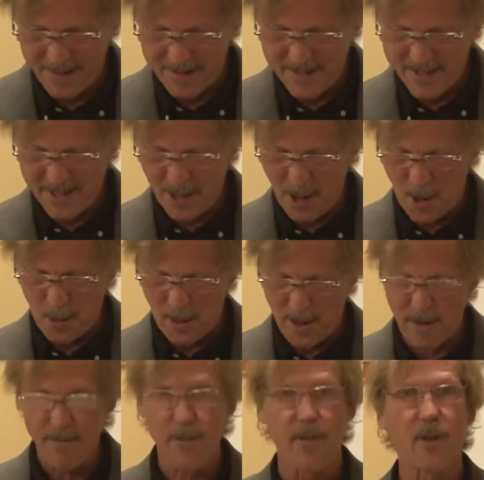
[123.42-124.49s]
So,
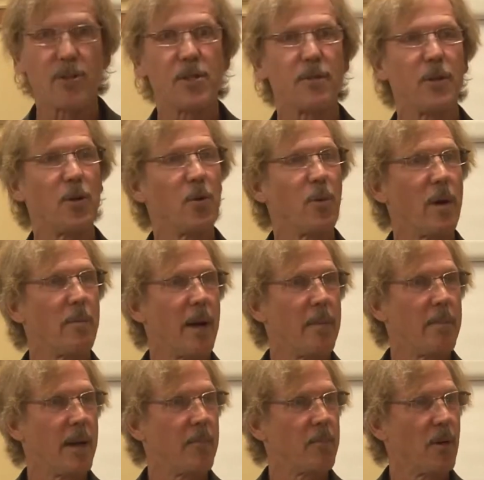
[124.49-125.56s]
uh, for those of you who read my
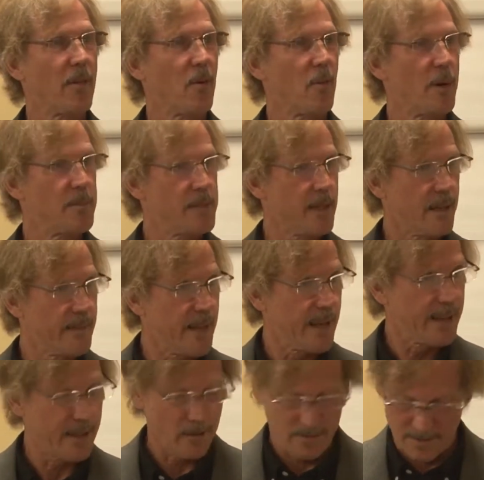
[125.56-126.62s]
paper on the website,
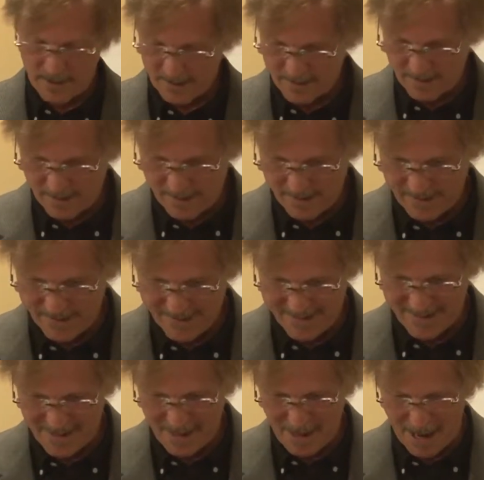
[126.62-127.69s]
thank you, like Don.
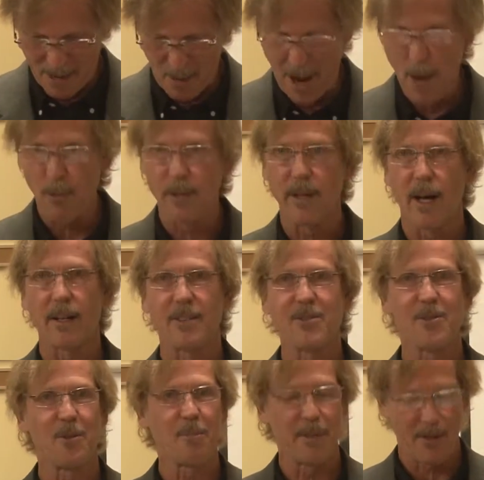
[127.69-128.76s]
Uh, I, I will not
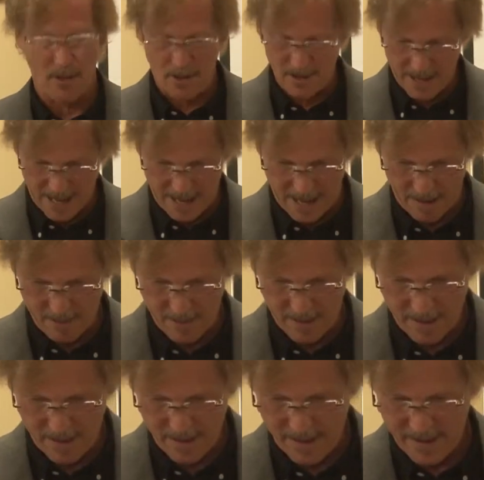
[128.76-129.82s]
assume that all have.
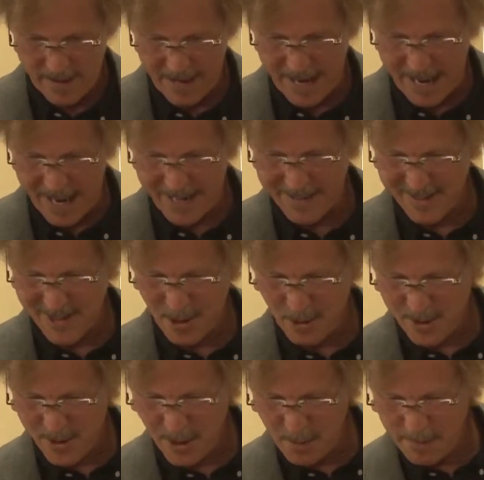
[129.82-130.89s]
And so,
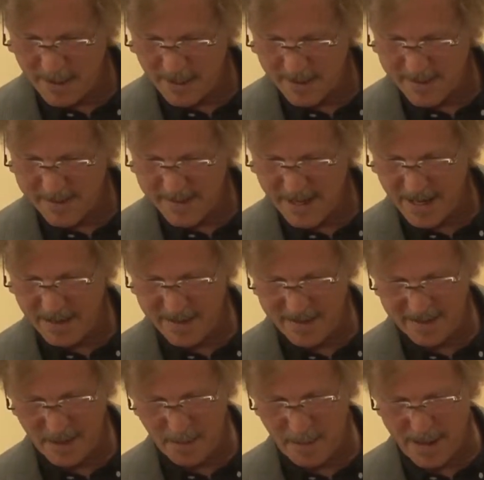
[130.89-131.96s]
assuming I can say
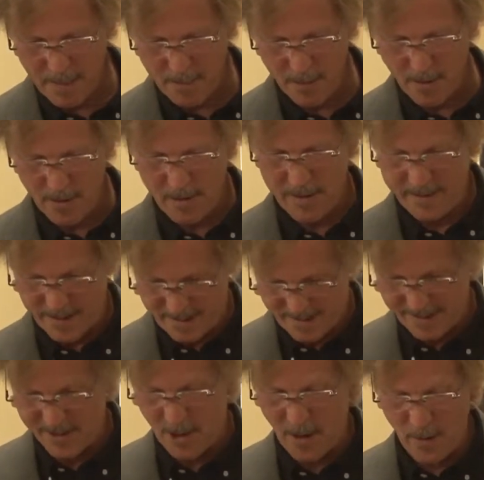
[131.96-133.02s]
that the paper that
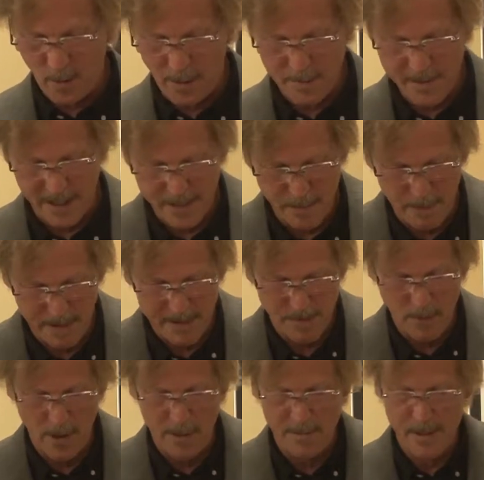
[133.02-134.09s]
is on the website is best
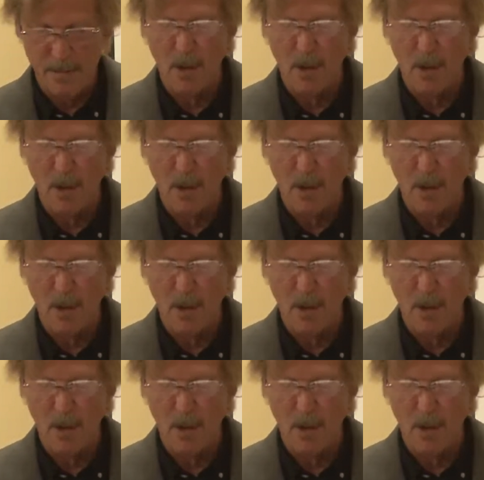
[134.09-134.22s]
framed as